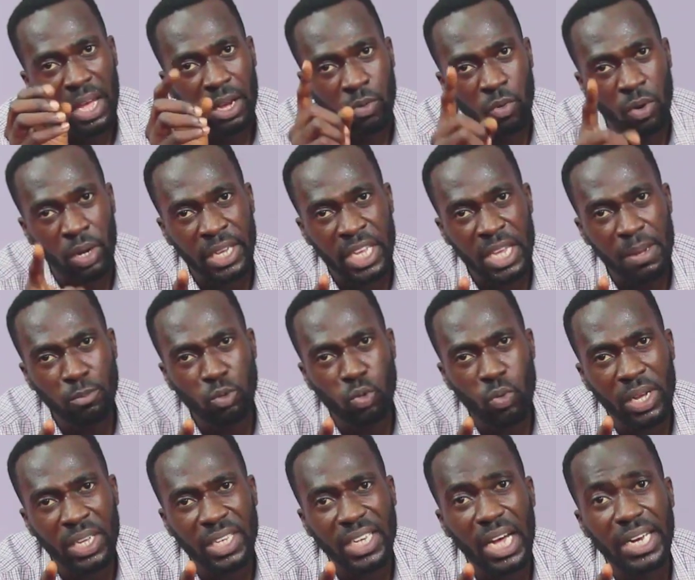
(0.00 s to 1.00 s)
I will give
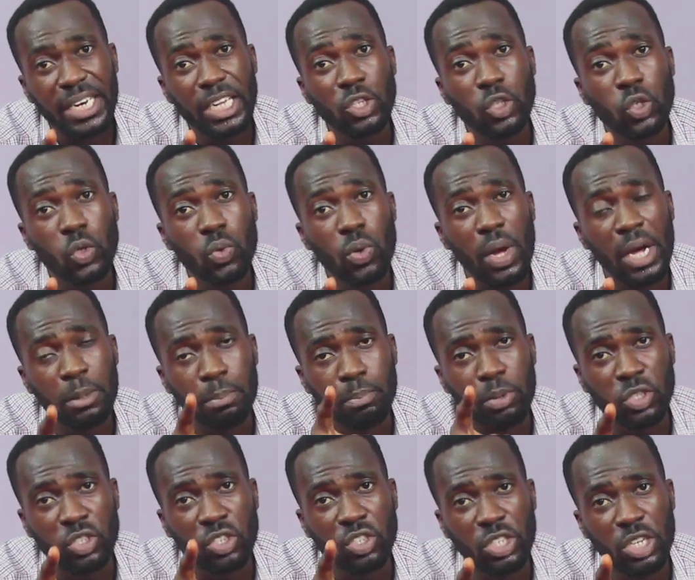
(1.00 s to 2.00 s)
to encourage you and
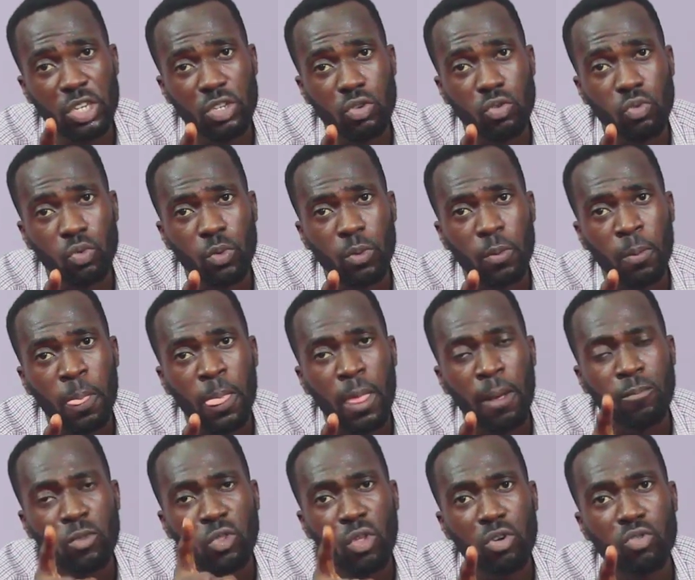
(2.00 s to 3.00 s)
position you.
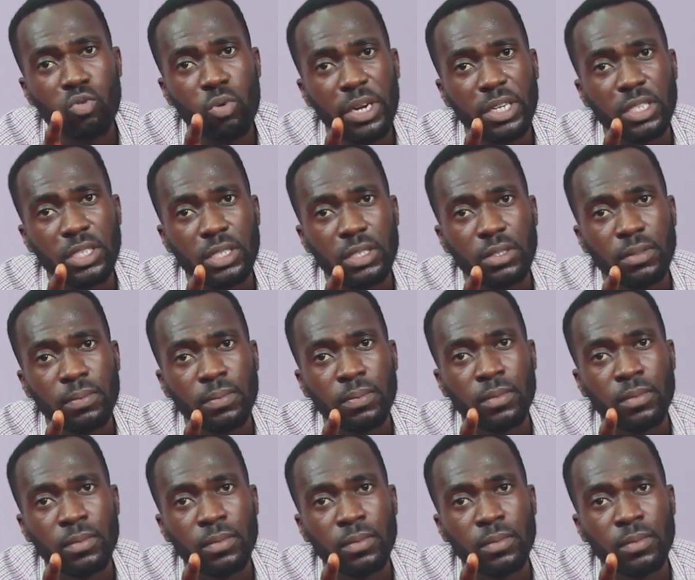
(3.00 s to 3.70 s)
Don't quit.